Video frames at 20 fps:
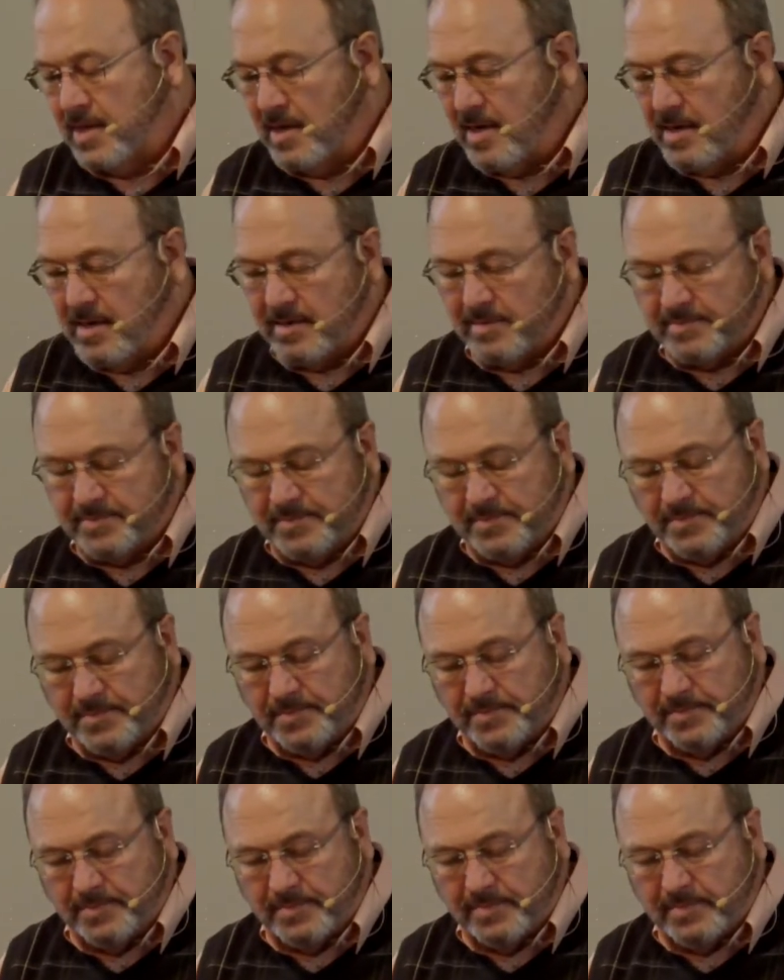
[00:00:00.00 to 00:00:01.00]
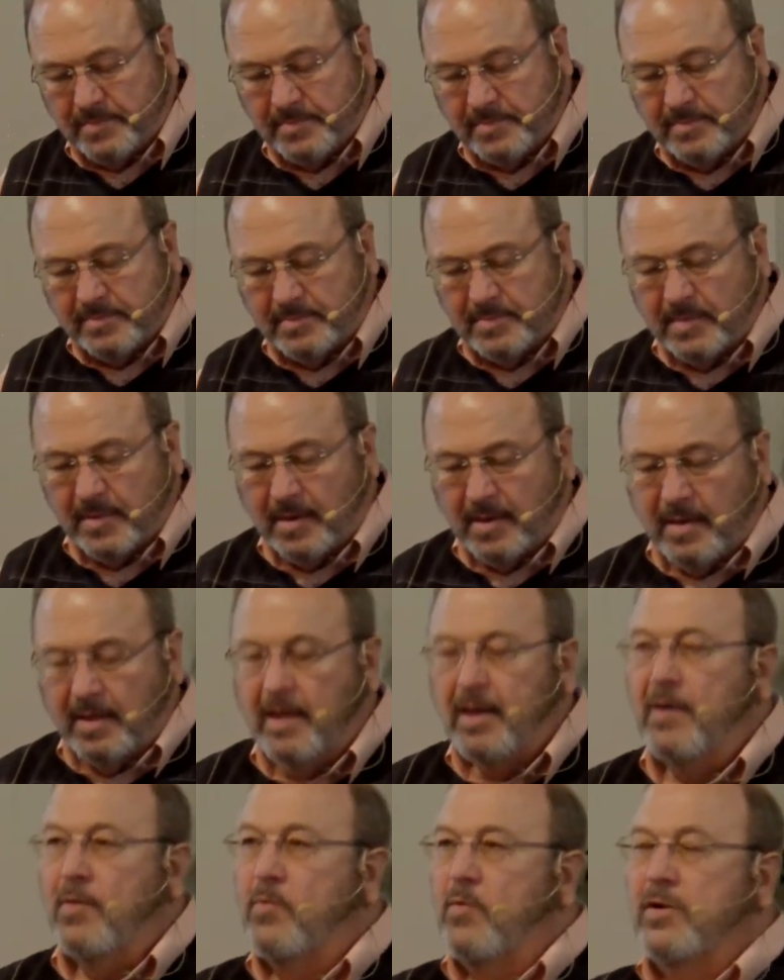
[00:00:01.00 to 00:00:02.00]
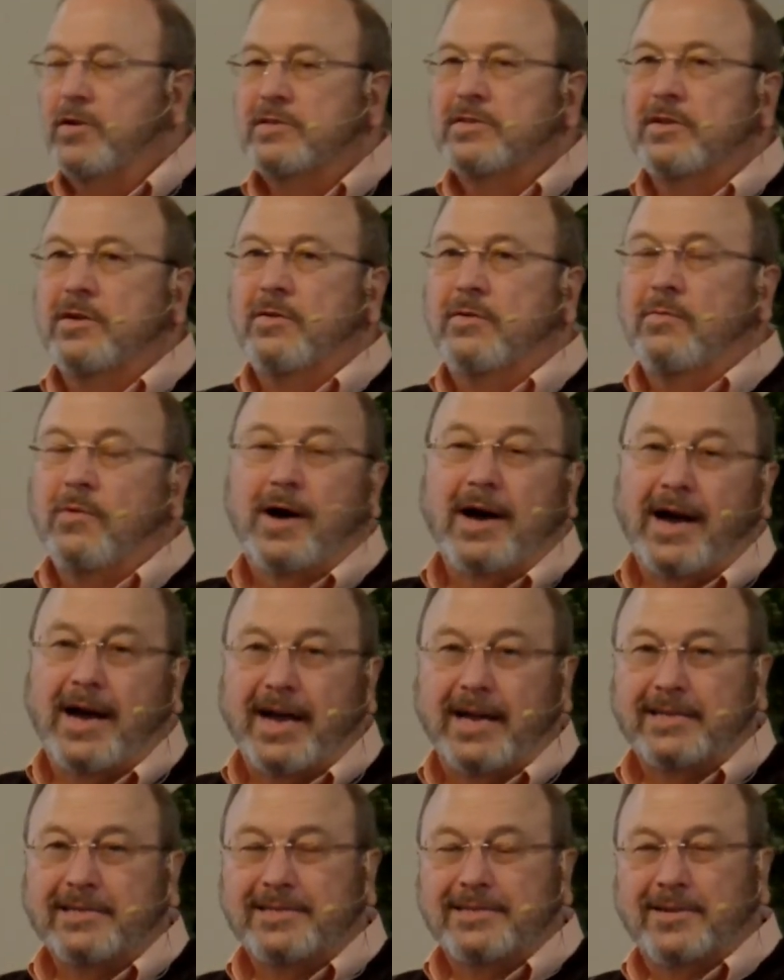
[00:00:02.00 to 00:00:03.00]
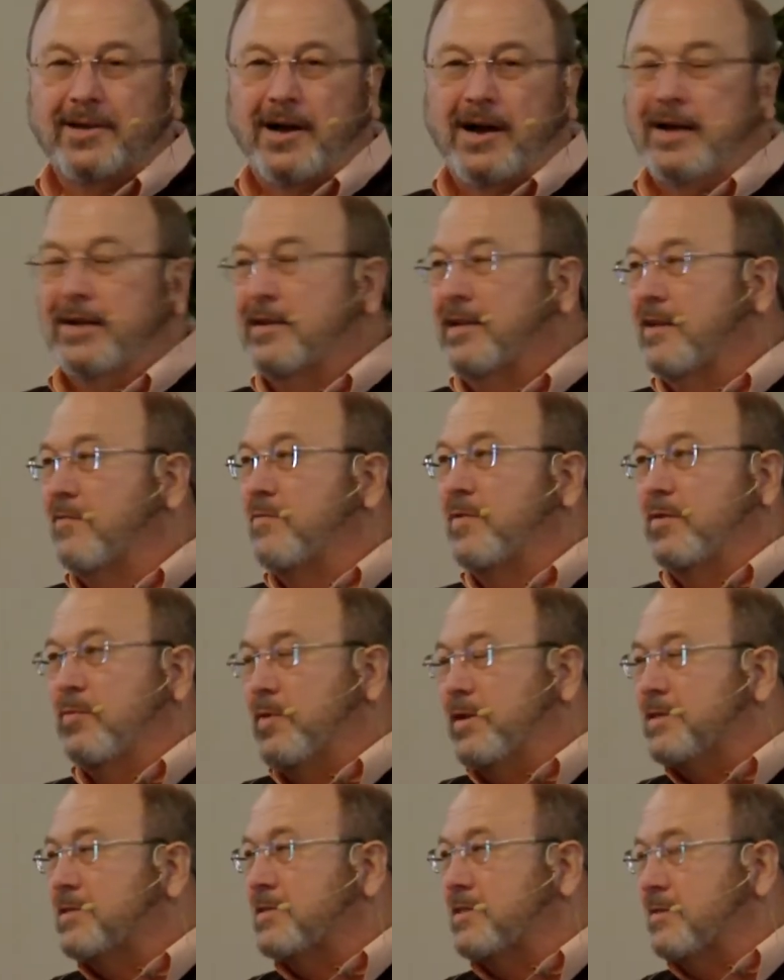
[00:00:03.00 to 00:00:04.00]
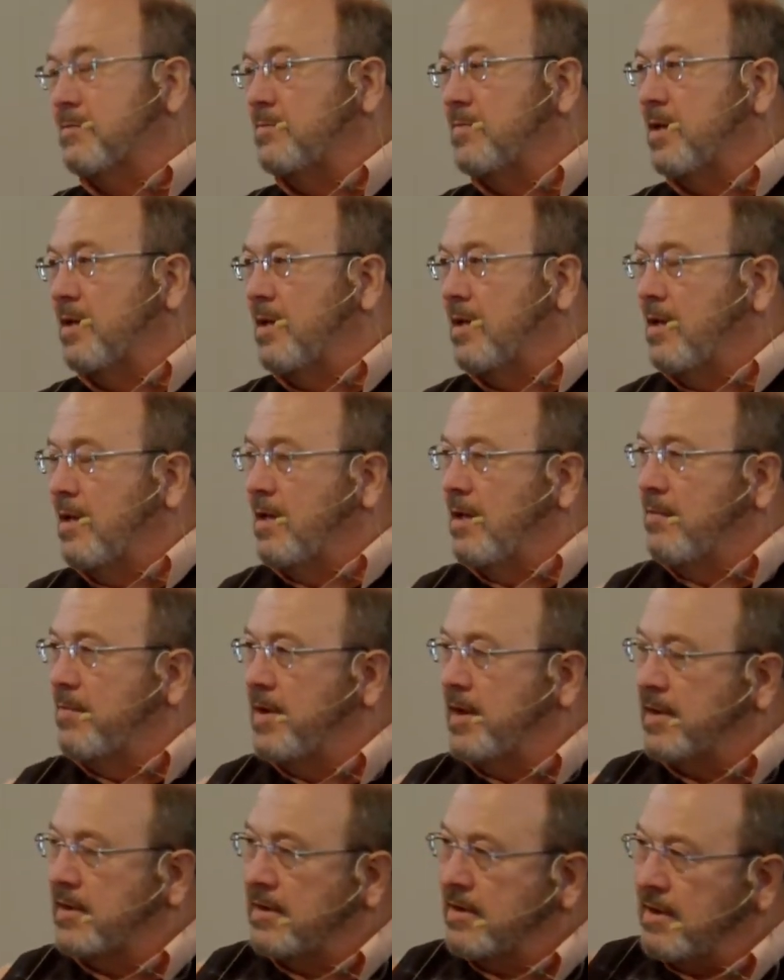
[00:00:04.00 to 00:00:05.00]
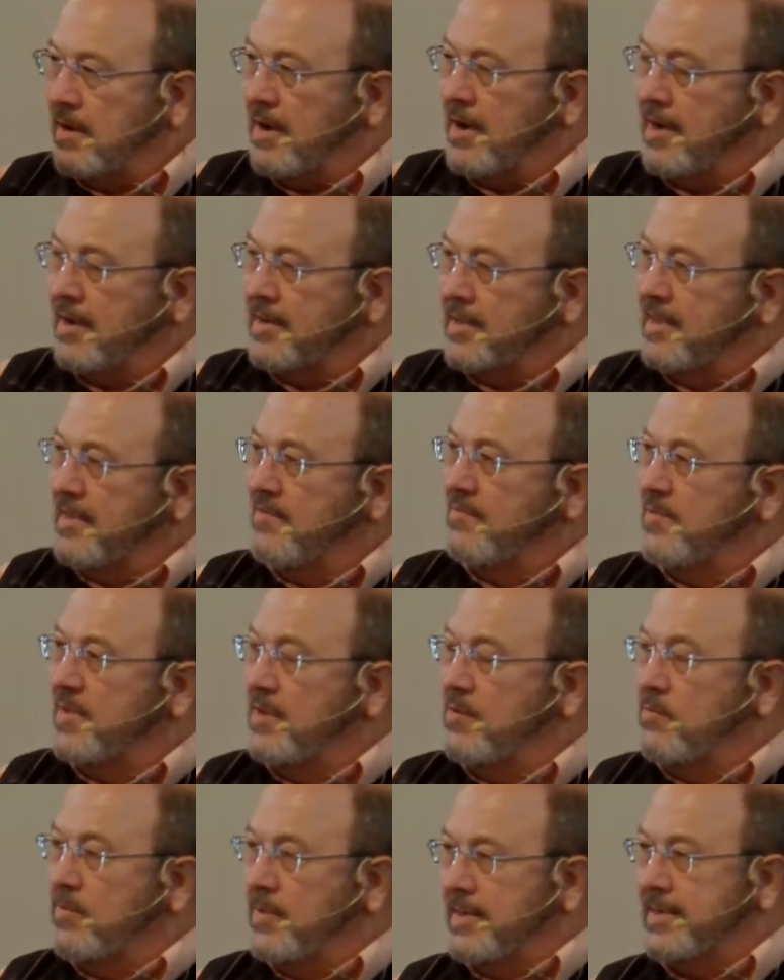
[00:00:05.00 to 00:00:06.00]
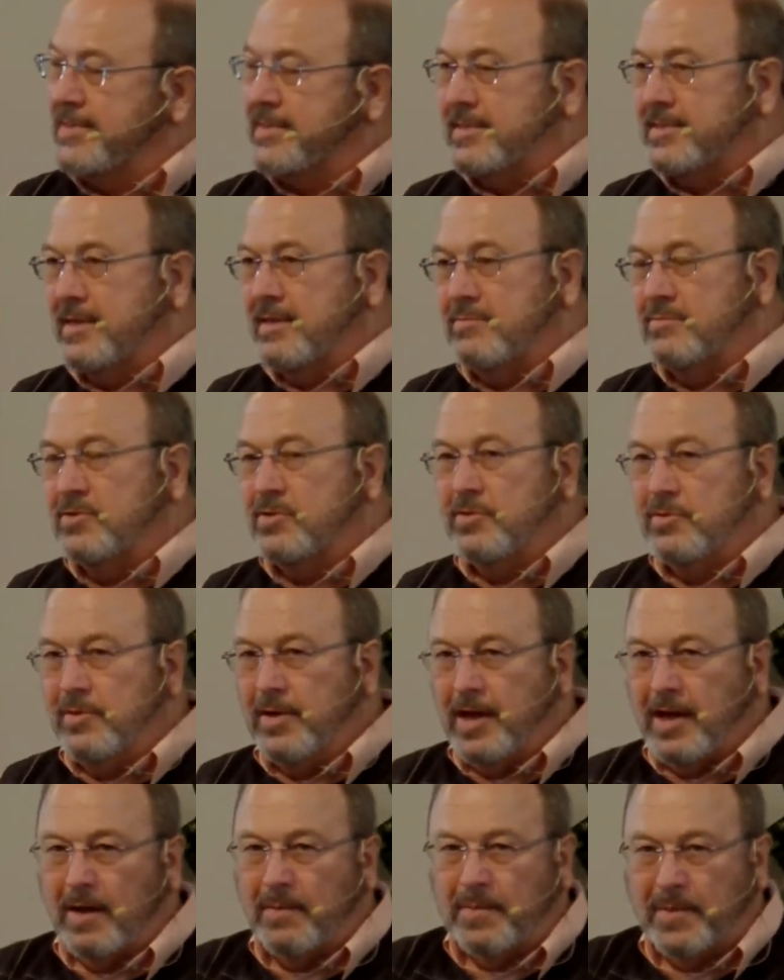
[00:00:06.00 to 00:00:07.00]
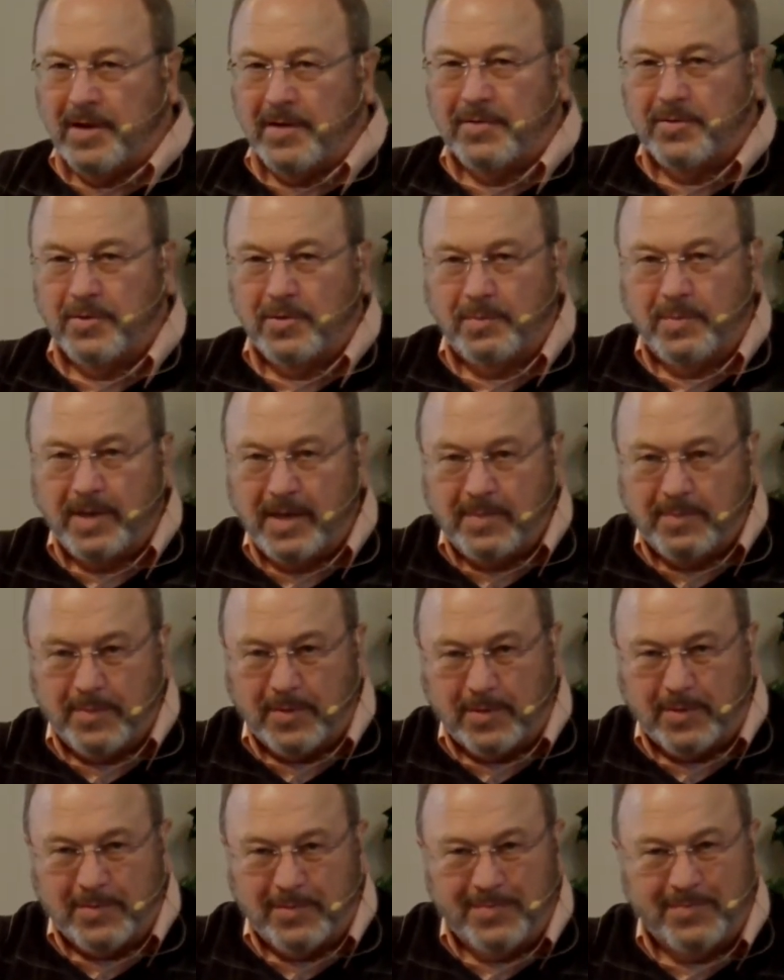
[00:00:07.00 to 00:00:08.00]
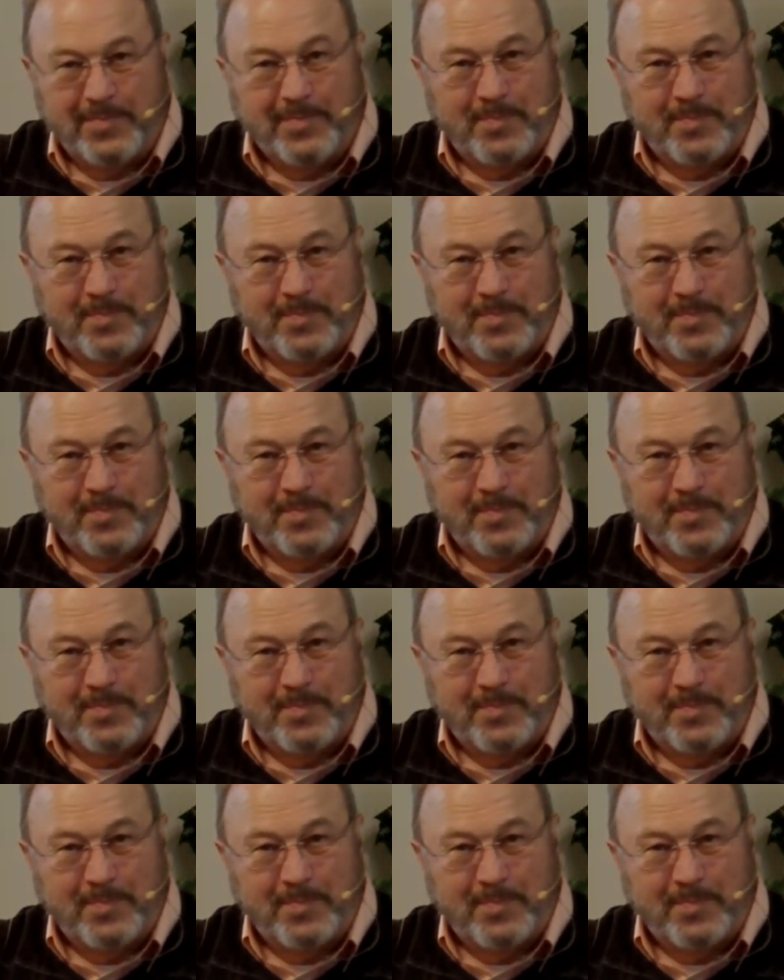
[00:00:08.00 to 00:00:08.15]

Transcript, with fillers: um, we're so wise, God give me wisdom but God give me wisdom to help other people.